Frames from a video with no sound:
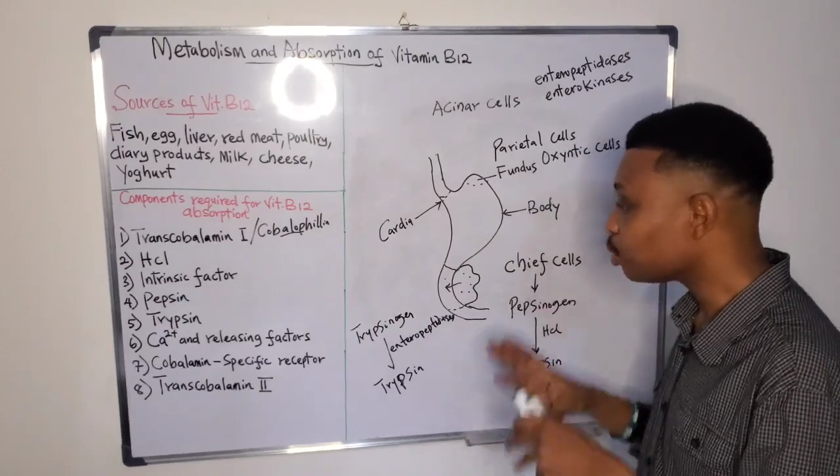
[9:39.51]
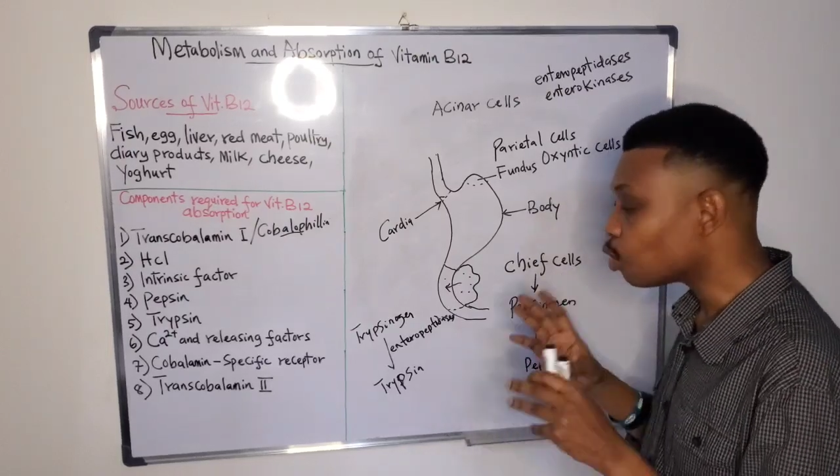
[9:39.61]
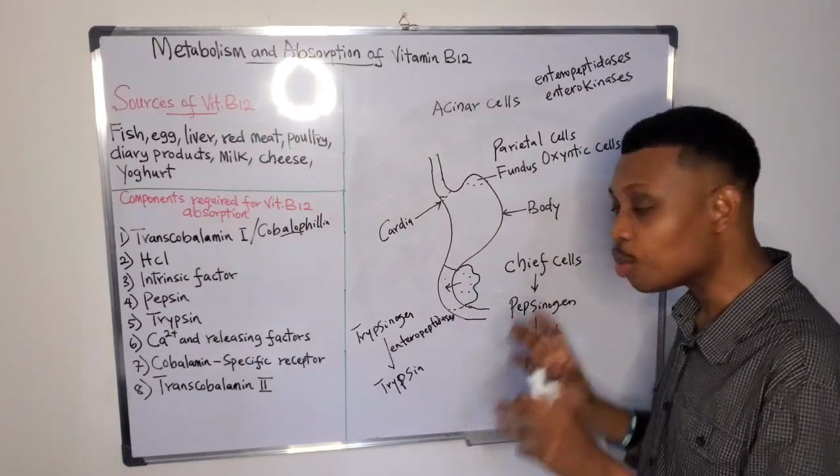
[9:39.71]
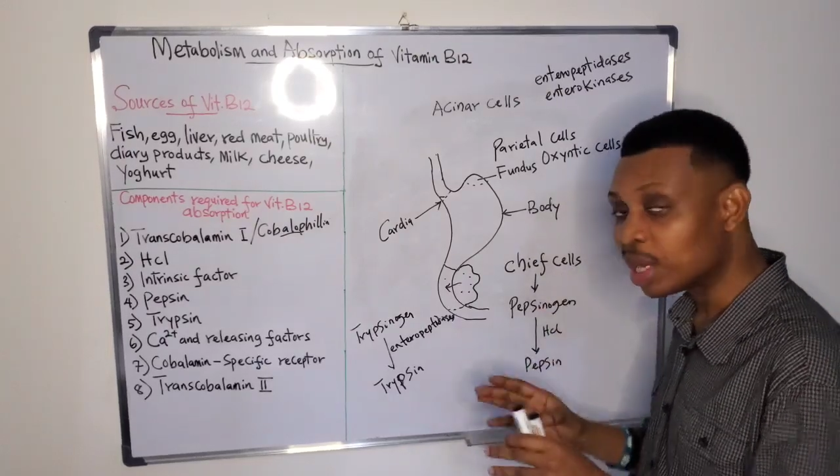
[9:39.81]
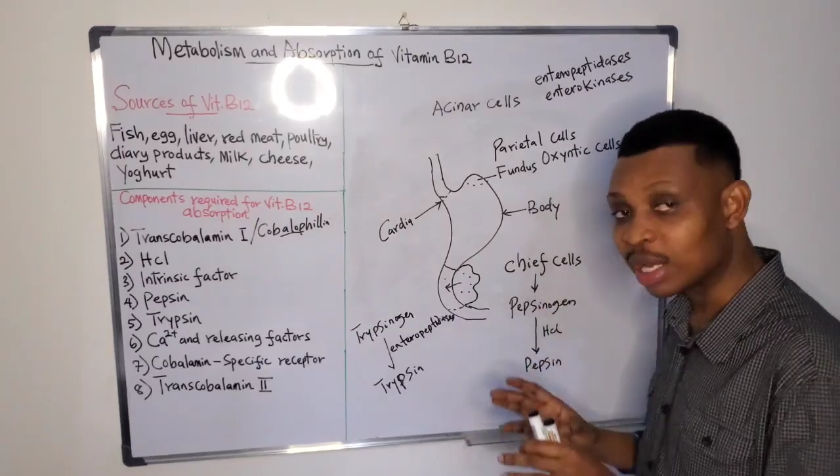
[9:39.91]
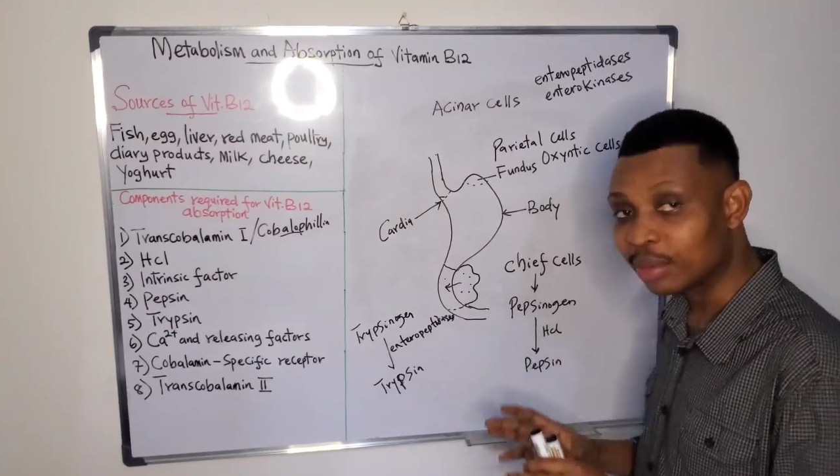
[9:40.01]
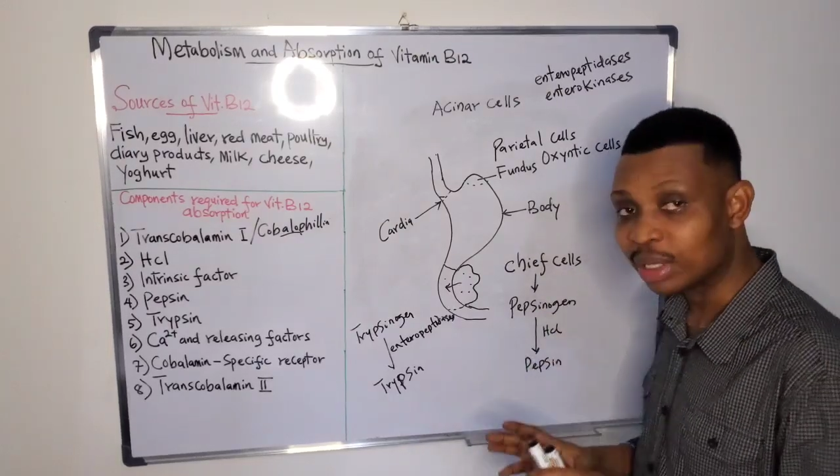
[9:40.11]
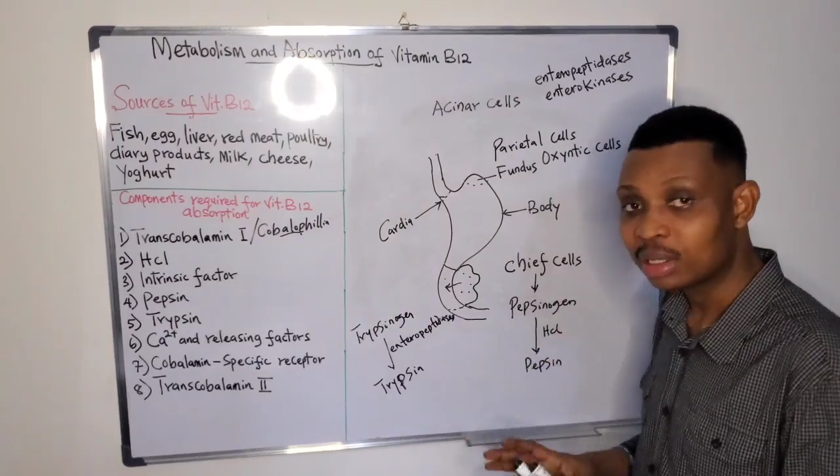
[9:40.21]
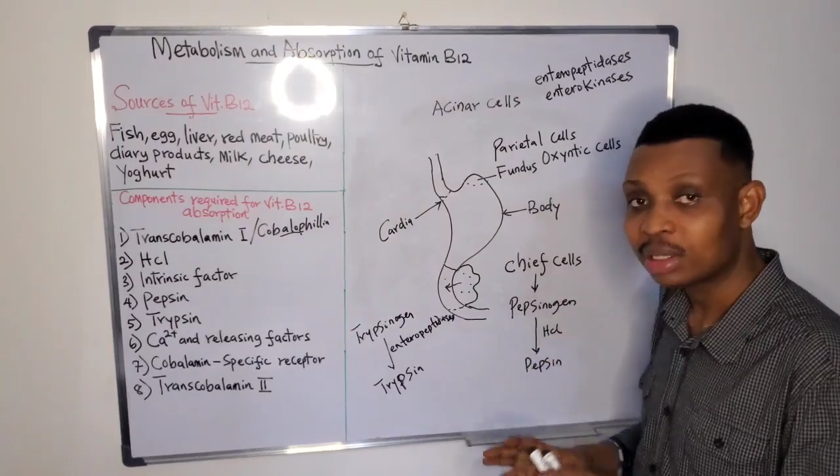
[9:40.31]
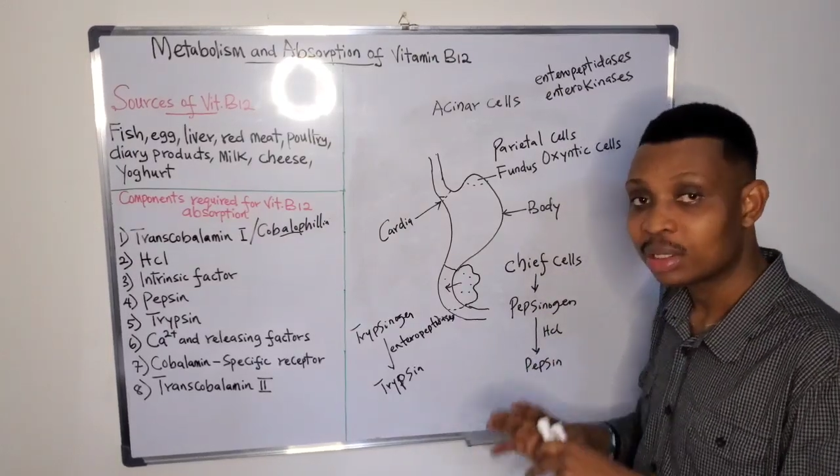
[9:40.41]

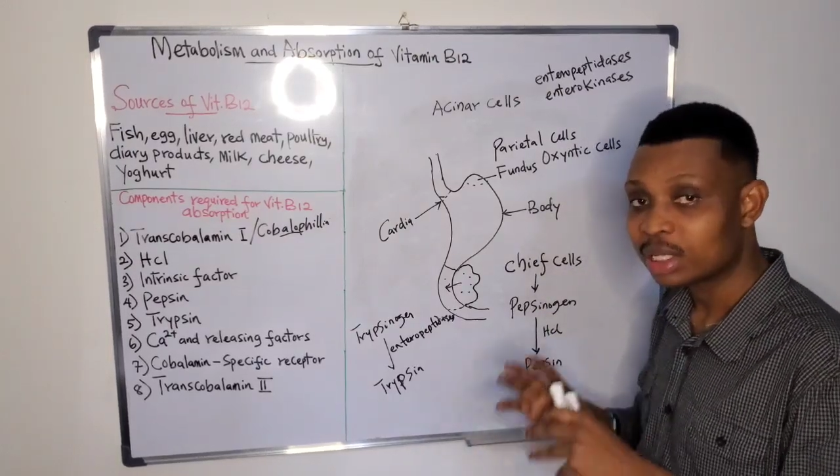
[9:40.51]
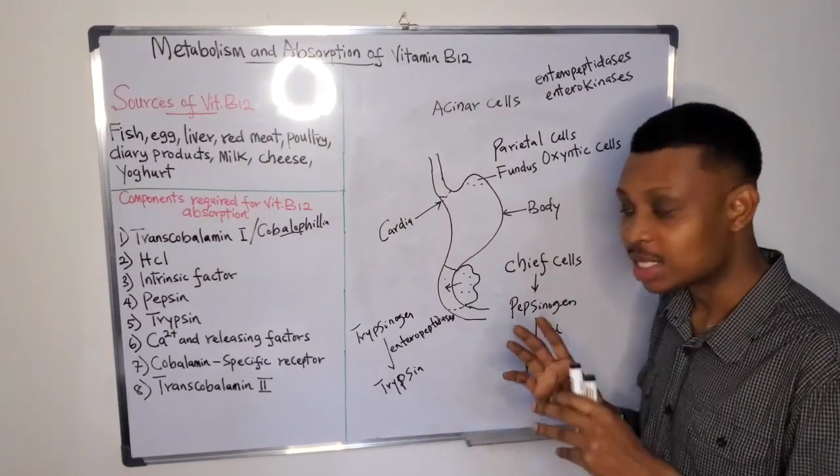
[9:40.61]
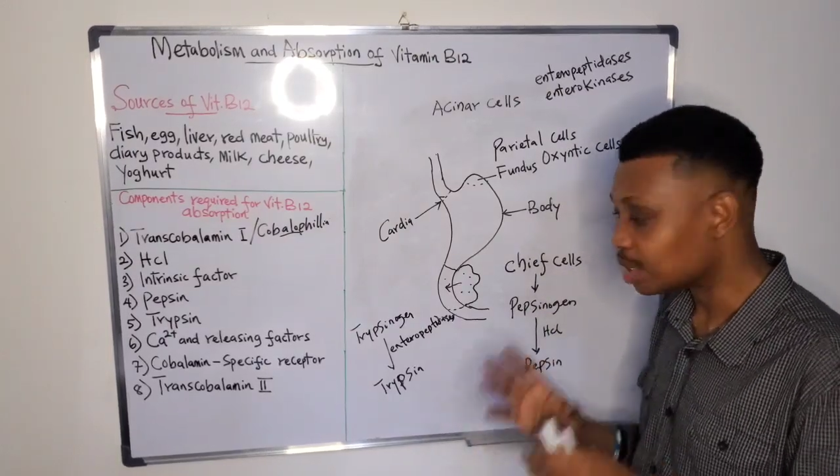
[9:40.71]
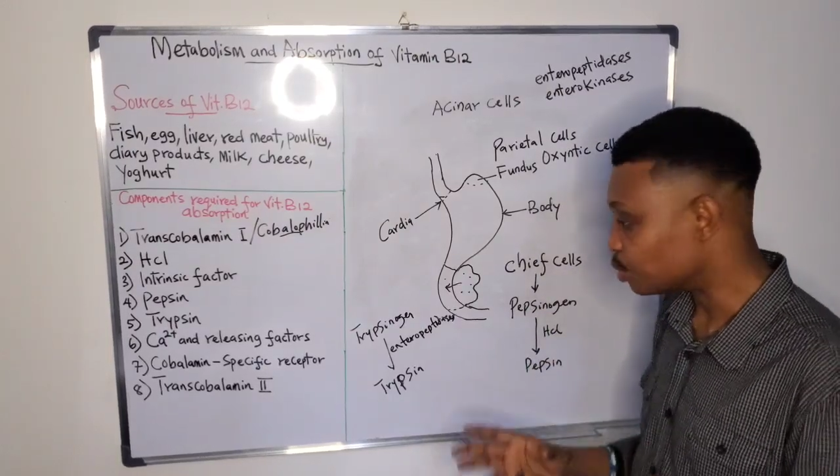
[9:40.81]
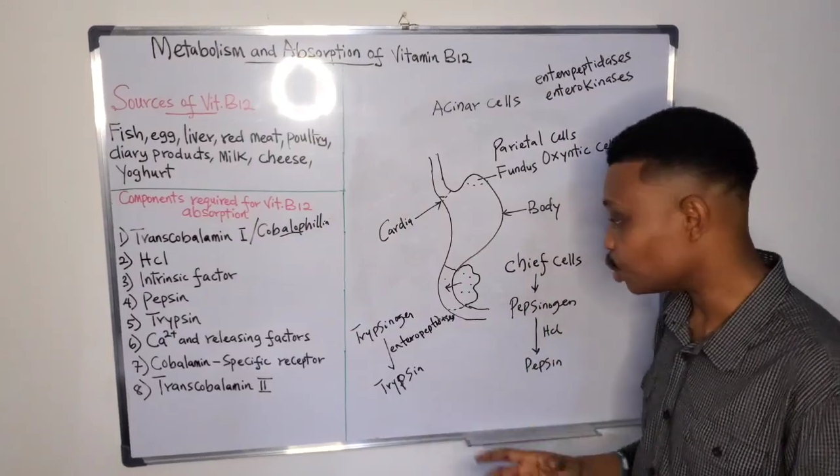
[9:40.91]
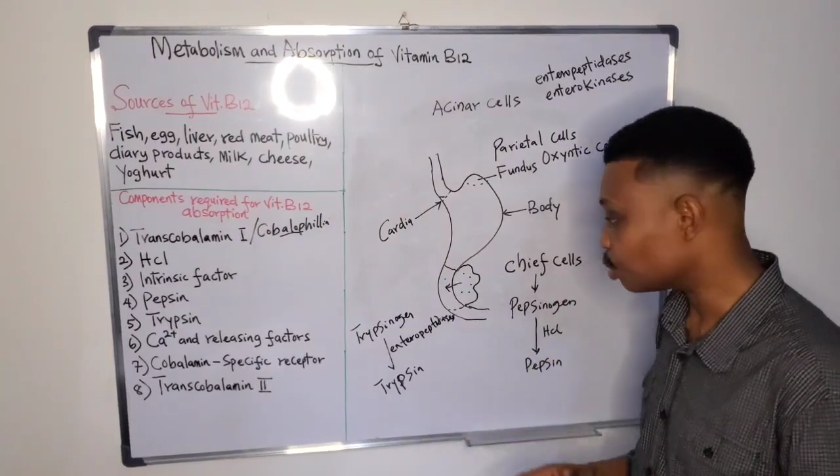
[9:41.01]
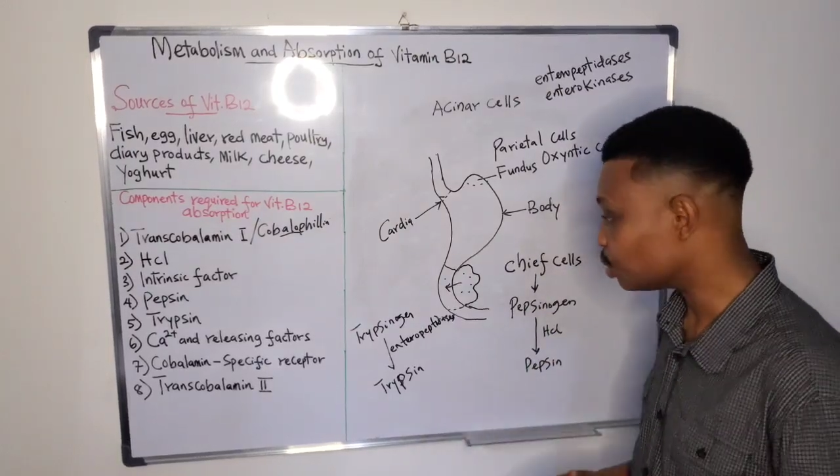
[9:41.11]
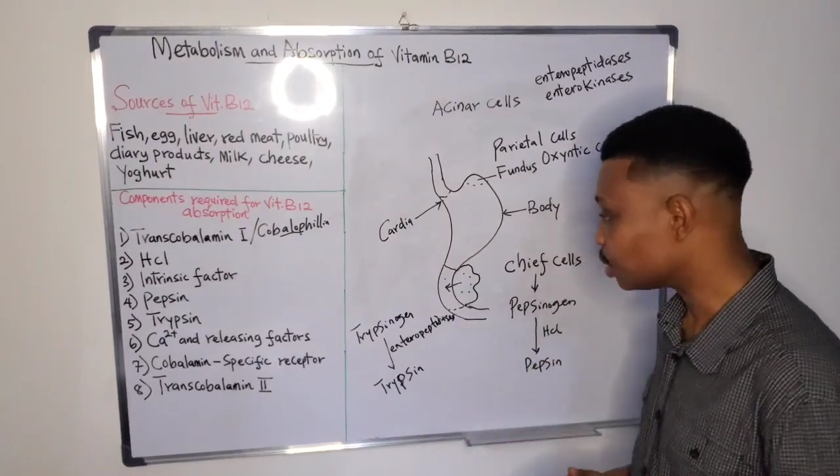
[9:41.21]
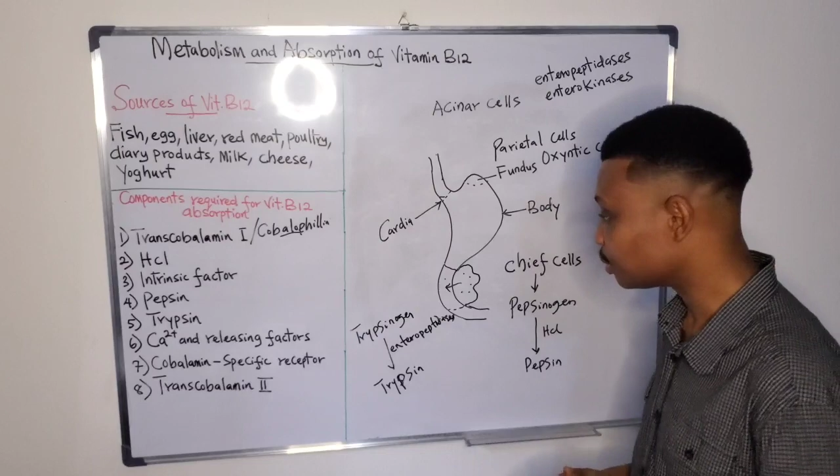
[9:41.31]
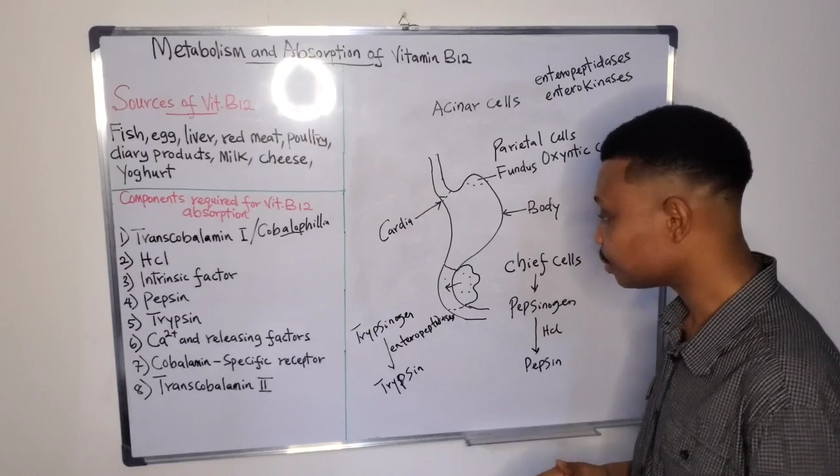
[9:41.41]
cobalamin is absorbed.